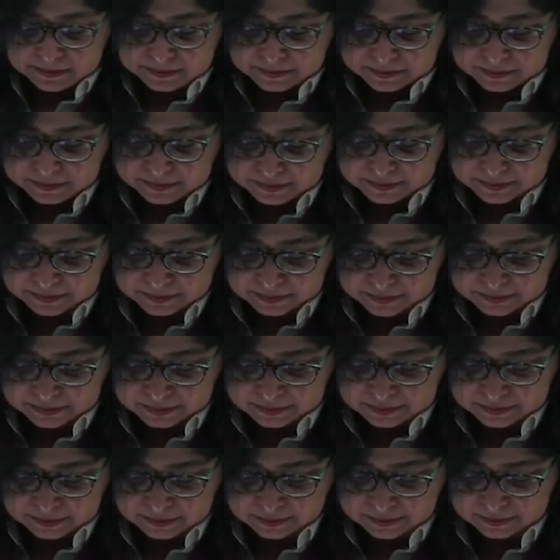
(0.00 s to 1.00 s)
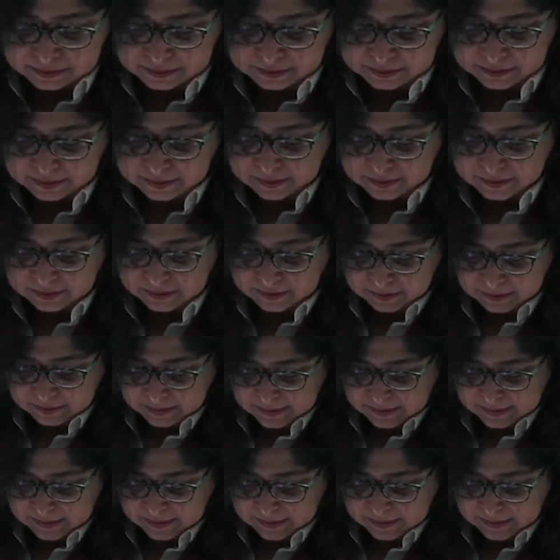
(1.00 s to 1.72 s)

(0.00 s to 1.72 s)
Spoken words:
No one is speaking in this clip.